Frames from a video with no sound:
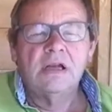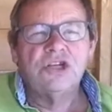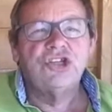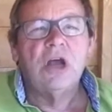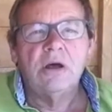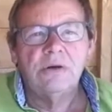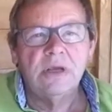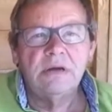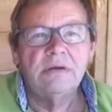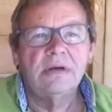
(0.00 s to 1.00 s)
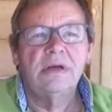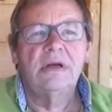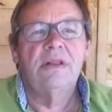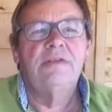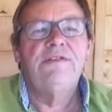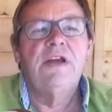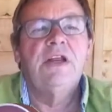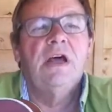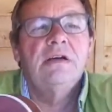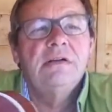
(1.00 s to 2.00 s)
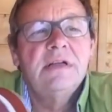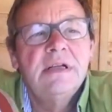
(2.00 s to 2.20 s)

going to show you on the video.